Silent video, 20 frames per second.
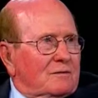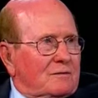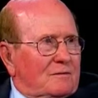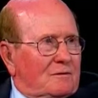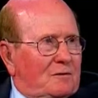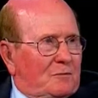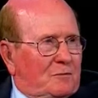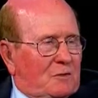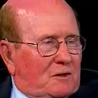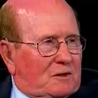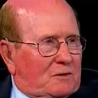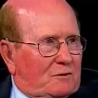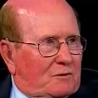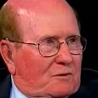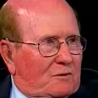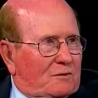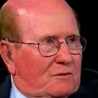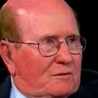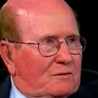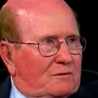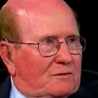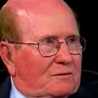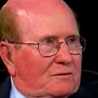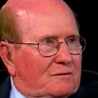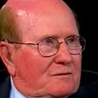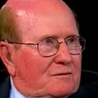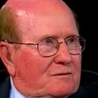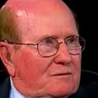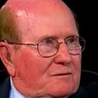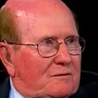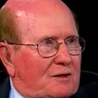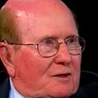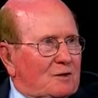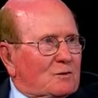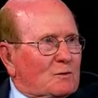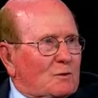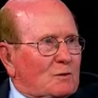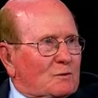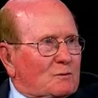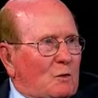the place where the
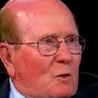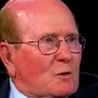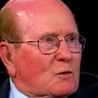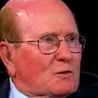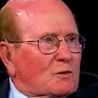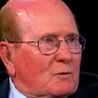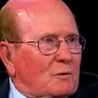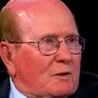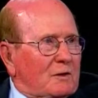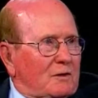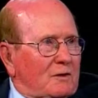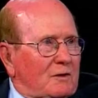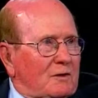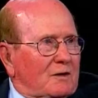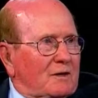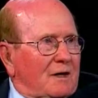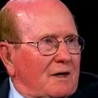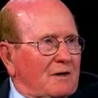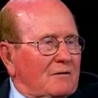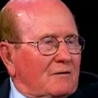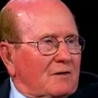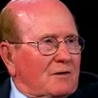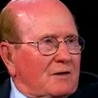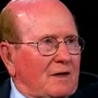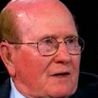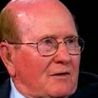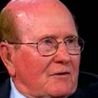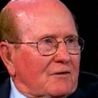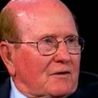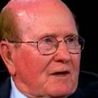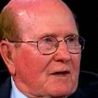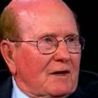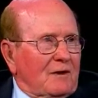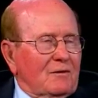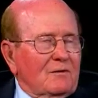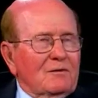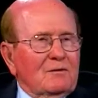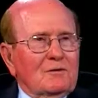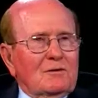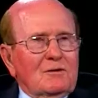nuns were supposed to be, their convent
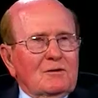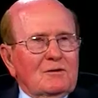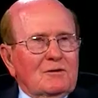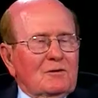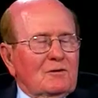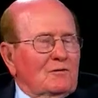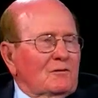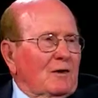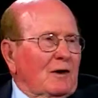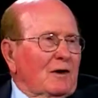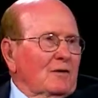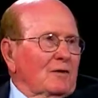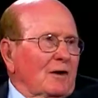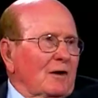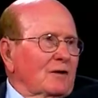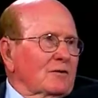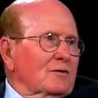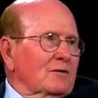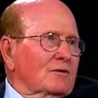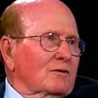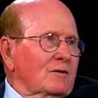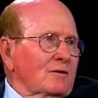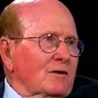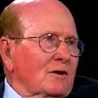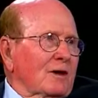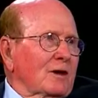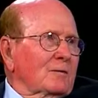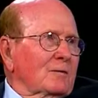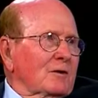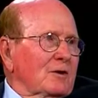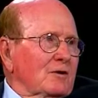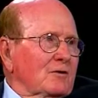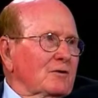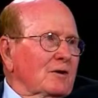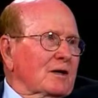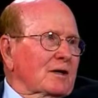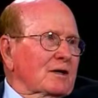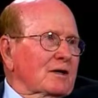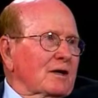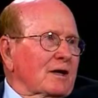downtown, and found out that the army had
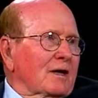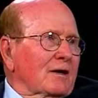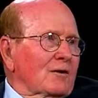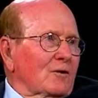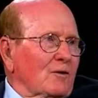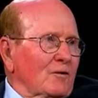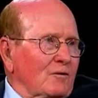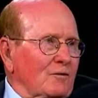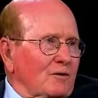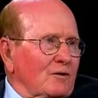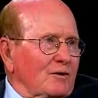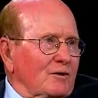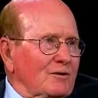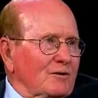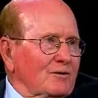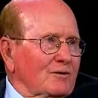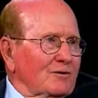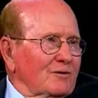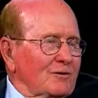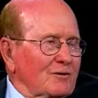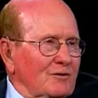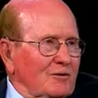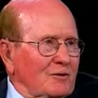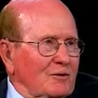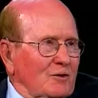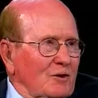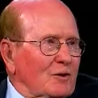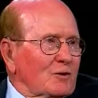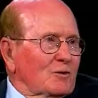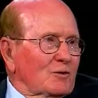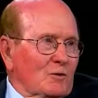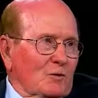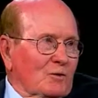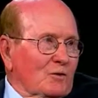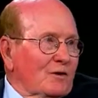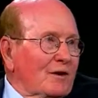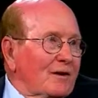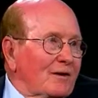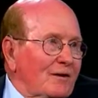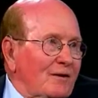taken that over and the nuns
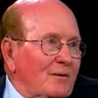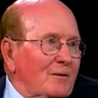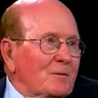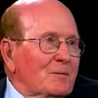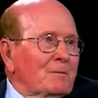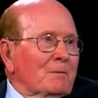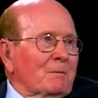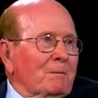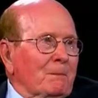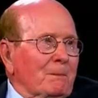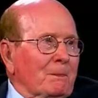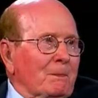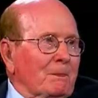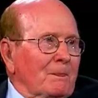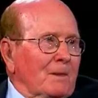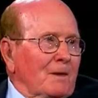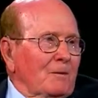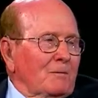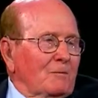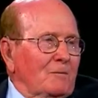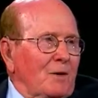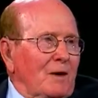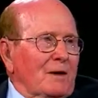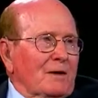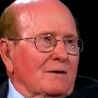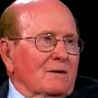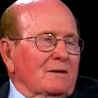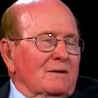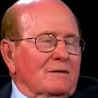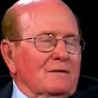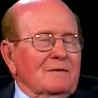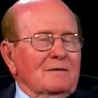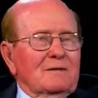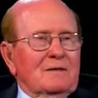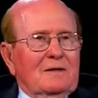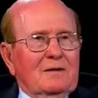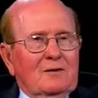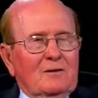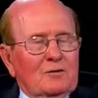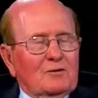weren't there. But
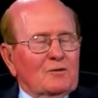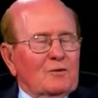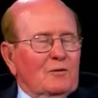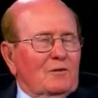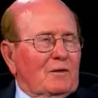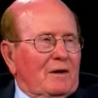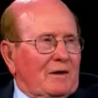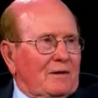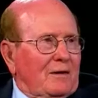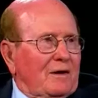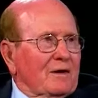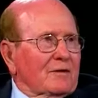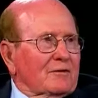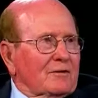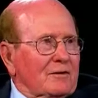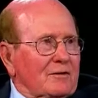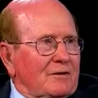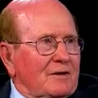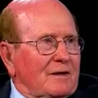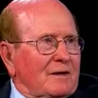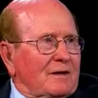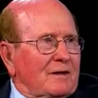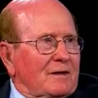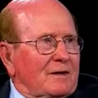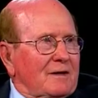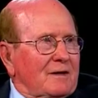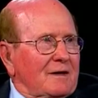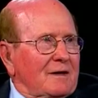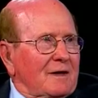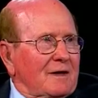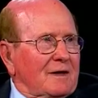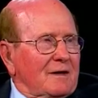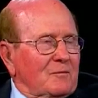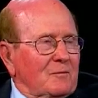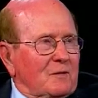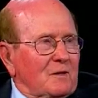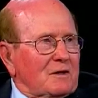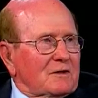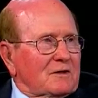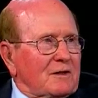I also found out that they had a
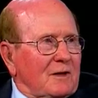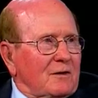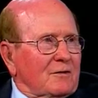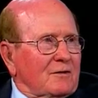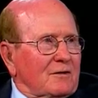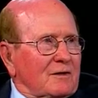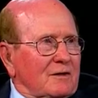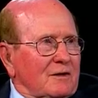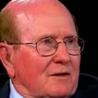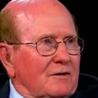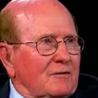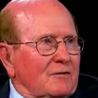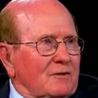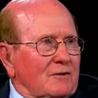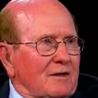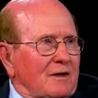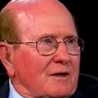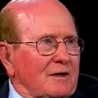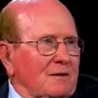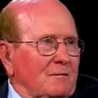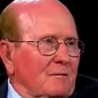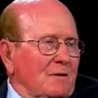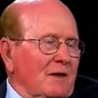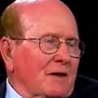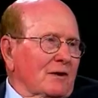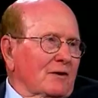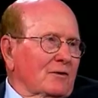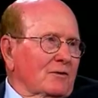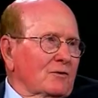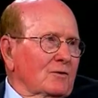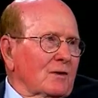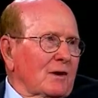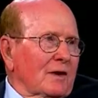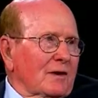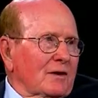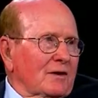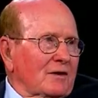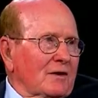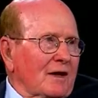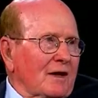place out in the countryside, a mile or two
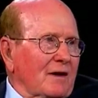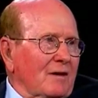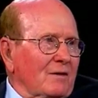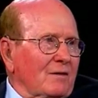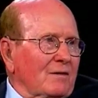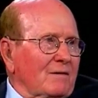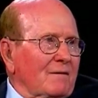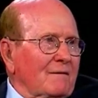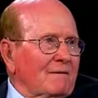out of town,